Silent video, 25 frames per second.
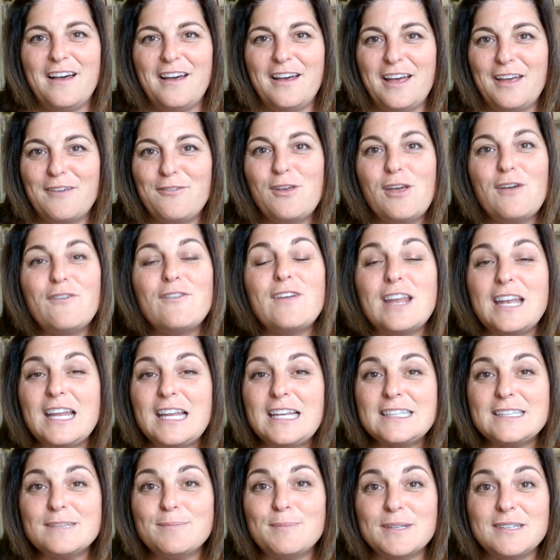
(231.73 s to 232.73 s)
If you have
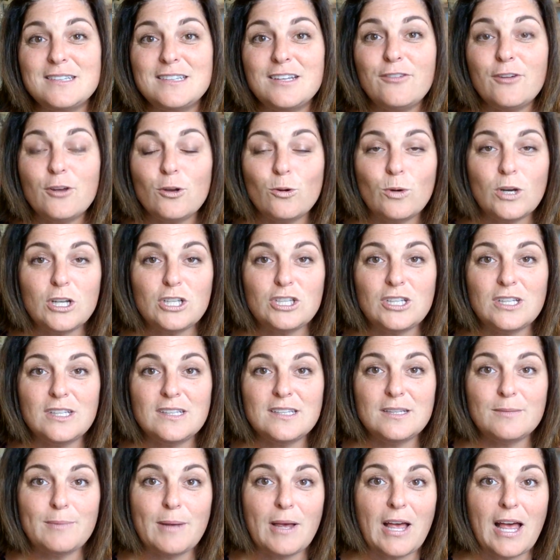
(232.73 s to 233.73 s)
any specific
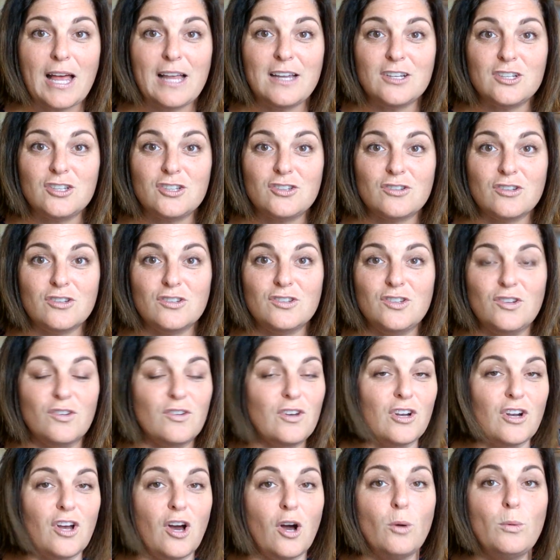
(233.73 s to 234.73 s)
questions about Alice drills, you
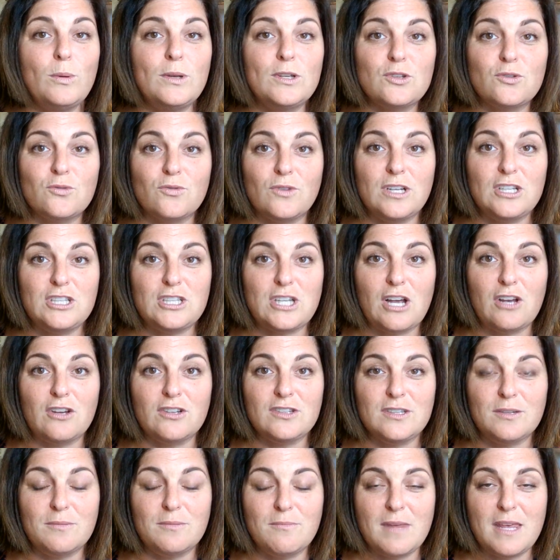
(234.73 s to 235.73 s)
can always reach out
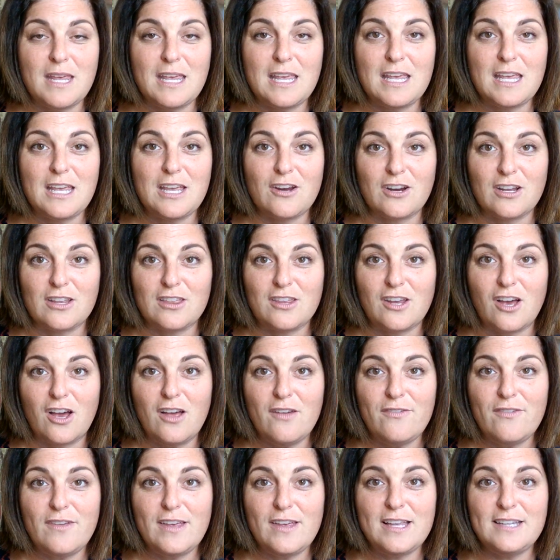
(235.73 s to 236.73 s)
to me here at the
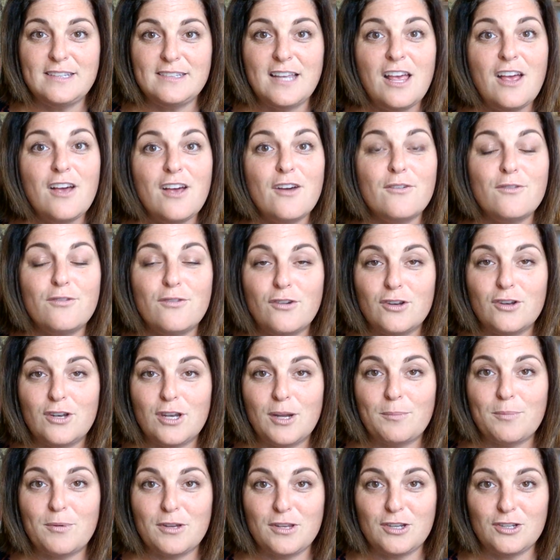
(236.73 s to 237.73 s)
office. Phone
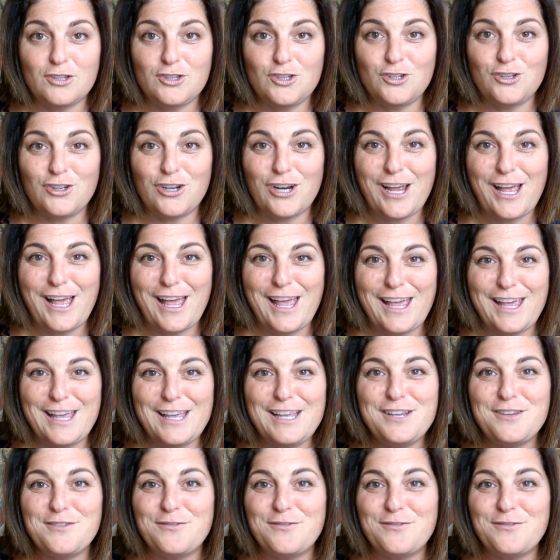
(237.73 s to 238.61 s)
number at the junior high is